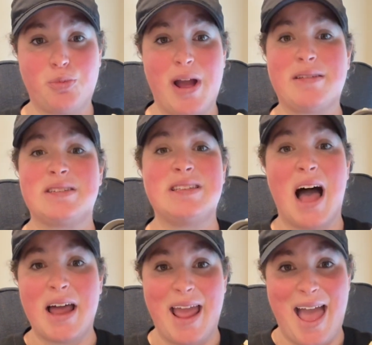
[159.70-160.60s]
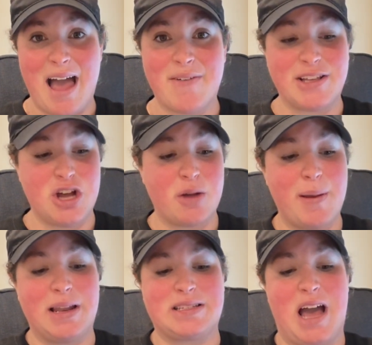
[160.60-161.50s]
brand does not have a
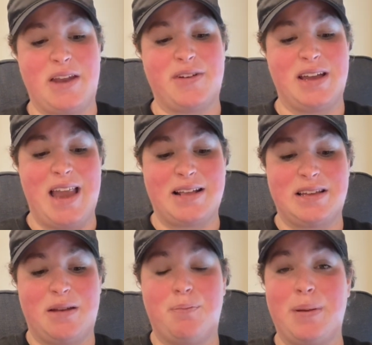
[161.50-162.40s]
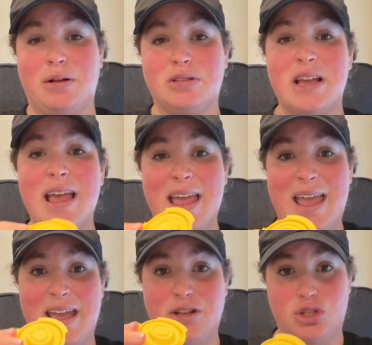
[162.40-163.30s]
duckbill. It's kind of connected and built
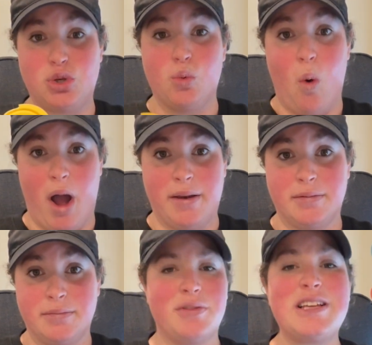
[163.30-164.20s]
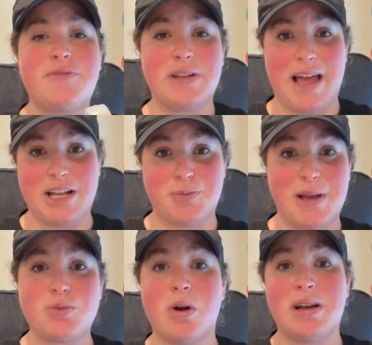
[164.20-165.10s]
into one. This phalange
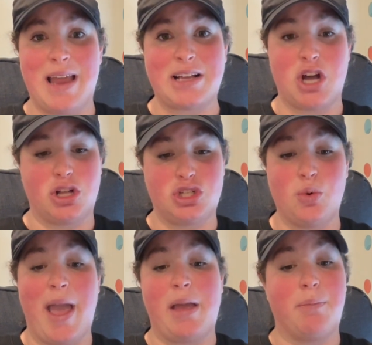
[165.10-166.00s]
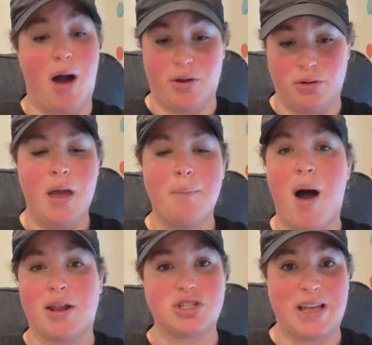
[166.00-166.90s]
piece will connect onto a bottle.
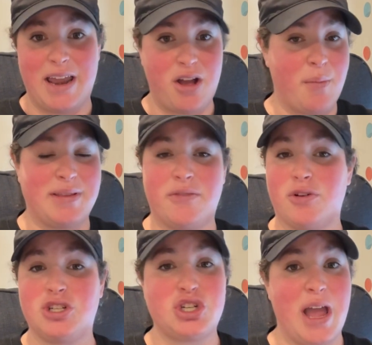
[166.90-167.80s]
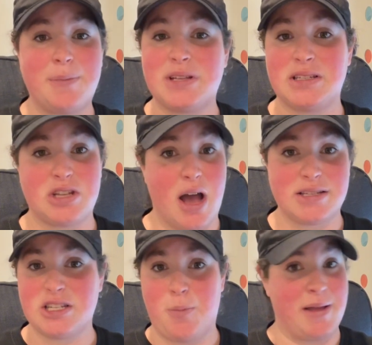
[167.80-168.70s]
Bottles, again, come in different shapes and
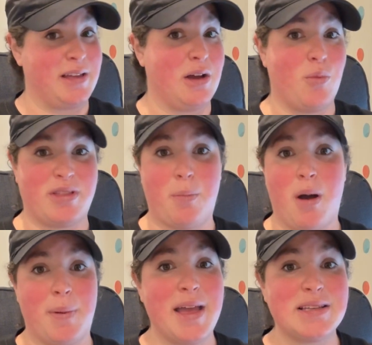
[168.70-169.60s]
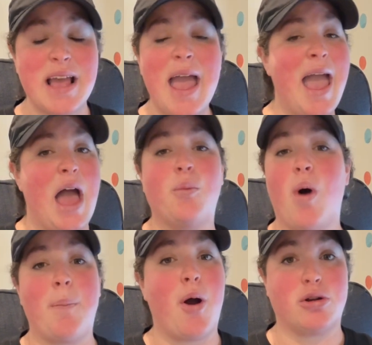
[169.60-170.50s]
sizes depending on what the pump is and
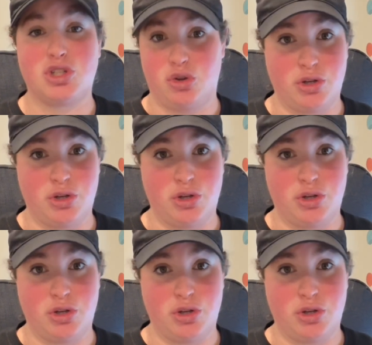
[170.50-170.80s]
what parts you're